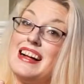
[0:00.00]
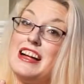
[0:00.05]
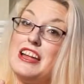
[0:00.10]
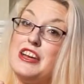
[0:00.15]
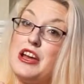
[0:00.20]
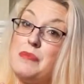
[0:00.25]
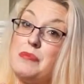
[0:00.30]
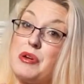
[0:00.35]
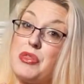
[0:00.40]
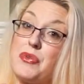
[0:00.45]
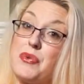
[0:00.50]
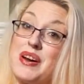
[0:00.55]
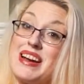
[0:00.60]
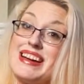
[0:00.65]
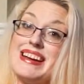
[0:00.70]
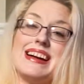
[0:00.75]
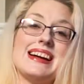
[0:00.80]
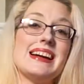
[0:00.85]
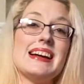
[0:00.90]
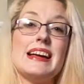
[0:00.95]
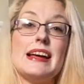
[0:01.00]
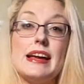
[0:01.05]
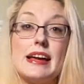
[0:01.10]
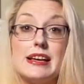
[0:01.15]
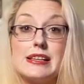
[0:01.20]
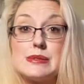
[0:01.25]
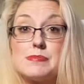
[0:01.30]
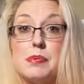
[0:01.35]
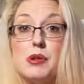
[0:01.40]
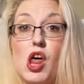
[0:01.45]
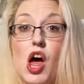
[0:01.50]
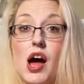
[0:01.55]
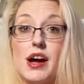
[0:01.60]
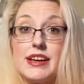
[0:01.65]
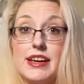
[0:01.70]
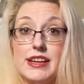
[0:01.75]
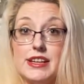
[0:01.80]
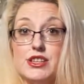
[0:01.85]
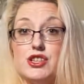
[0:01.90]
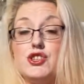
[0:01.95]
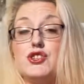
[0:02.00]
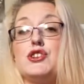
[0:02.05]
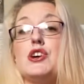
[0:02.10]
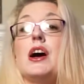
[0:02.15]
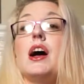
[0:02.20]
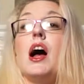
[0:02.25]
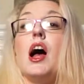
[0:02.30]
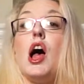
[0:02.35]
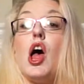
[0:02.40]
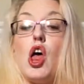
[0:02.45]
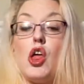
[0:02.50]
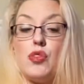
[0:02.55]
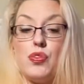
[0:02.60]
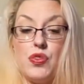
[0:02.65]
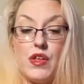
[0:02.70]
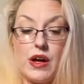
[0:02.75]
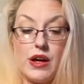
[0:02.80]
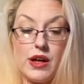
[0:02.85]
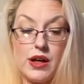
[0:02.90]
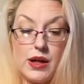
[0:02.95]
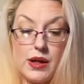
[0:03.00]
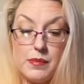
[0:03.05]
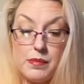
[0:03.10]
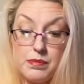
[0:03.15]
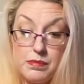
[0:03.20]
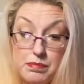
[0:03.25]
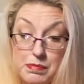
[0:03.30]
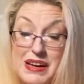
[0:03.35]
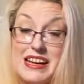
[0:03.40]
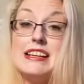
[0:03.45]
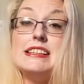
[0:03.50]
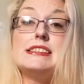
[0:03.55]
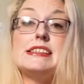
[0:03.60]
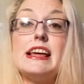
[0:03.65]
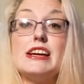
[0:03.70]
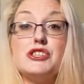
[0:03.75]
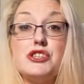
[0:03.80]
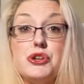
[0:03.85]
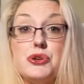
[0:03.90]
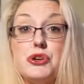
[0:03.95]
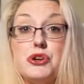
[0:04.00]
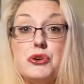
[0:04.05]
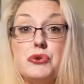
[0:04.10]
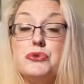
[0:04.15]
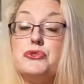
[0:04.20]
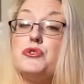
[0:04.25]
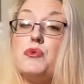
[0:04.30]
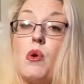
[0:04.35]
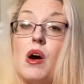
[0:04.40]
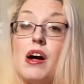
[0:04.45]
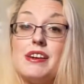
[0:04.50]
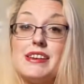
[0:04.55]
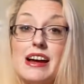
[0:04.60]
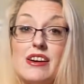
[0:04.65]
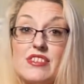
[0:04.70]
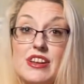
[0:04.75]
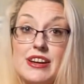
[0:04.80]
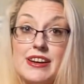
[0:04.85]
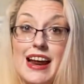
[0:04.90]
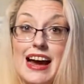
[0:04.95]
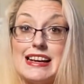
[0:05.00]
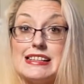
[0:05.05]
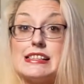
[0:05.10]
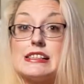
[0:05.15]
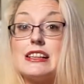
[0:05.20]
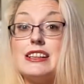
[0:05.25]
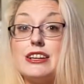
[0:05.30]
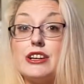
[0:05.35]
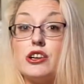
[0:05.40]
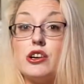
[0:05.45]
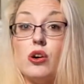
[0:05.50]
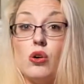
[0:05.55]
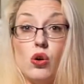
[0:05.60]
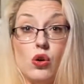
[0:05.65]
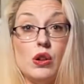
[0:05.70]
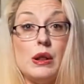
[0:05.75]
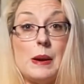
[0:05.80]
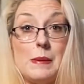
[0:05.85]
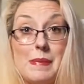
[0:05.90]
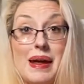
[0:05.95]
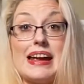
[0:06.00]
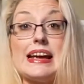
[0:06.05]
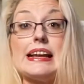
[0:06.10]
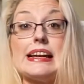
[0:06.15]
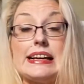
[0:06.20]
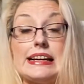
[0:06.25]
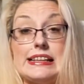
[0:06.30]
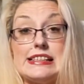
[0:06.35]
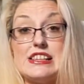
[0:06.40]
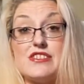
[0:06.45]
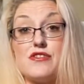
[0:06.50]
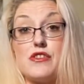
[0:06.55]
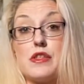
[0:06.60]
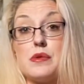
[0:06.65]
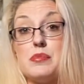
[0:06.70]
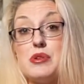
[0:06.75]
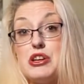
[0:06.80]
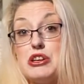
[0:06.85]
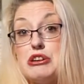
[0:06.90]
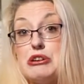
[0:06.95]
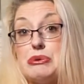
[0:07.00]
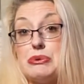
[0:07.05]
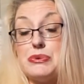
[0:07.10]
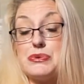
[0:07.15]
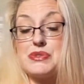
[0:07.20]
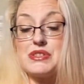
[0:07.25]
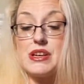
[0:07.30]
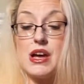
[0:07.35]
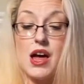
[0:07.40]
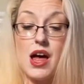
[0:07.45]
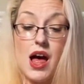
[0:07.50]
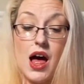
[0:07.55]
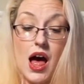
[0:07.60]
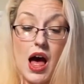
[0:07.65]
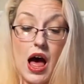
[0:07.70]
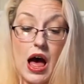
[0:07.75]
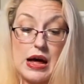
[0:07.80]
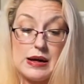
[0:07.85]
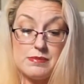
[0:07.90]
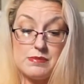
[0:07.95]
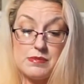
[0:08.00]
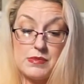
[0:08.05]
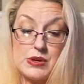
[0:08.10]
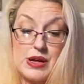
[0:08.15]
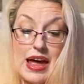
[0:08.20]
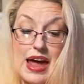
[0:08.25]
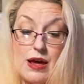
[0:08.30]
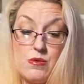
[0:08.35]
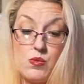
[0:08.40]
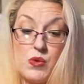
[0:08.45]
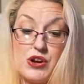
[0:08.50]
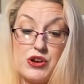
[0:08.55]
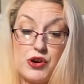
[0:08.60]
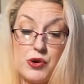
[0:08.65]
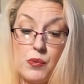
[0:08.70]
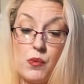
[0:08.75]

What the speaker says: Number 3 is blockage. The beads that you use, you want to have a nice clear hole and make it easy for them to use. And when you're